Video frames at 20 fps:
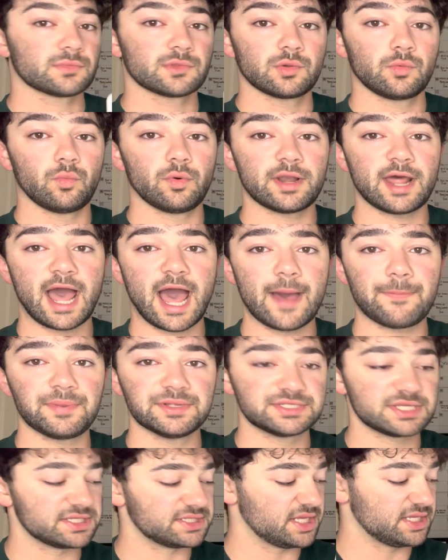What
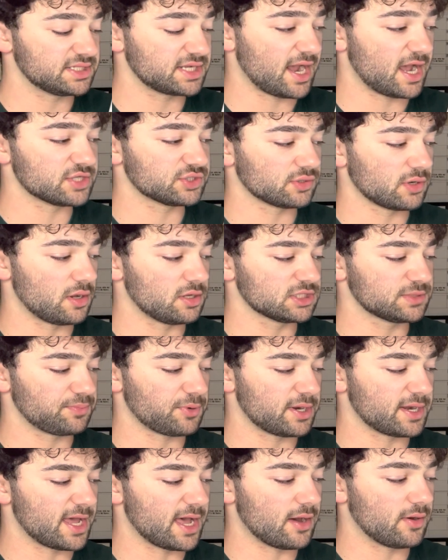happens is these guys are all
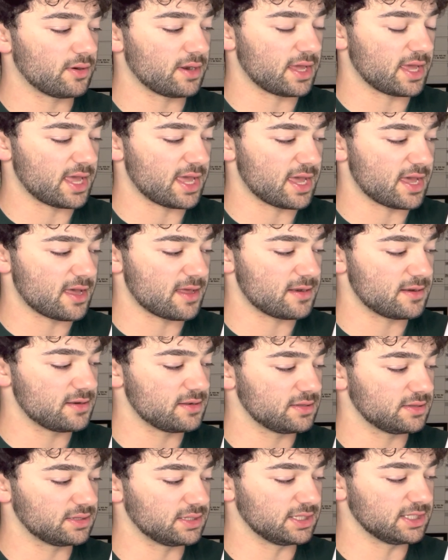spread out, and
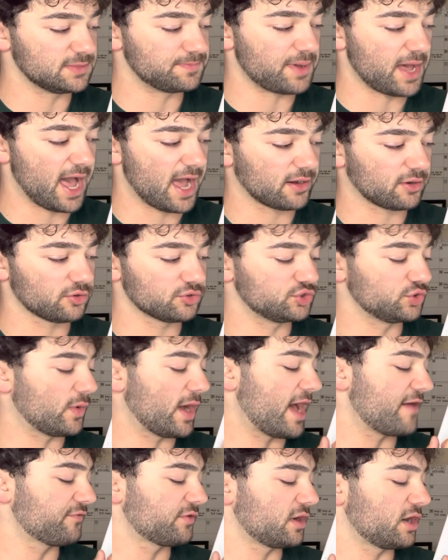these backers who
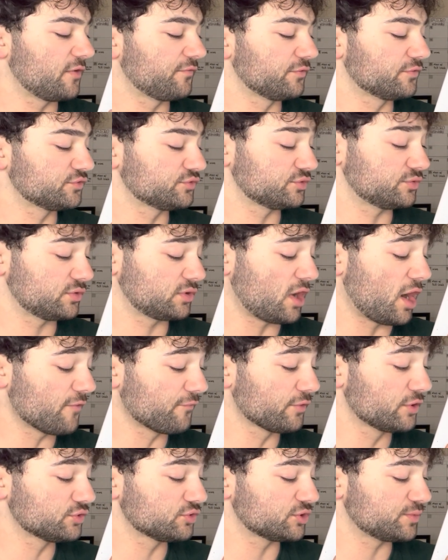have
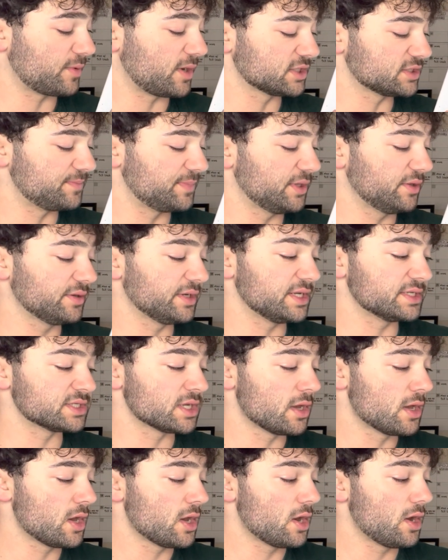coverage responsibilities
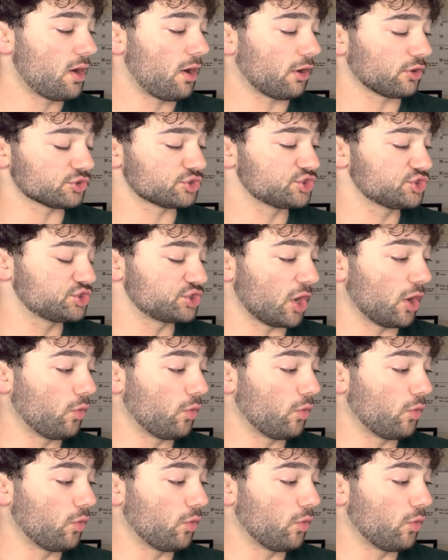are so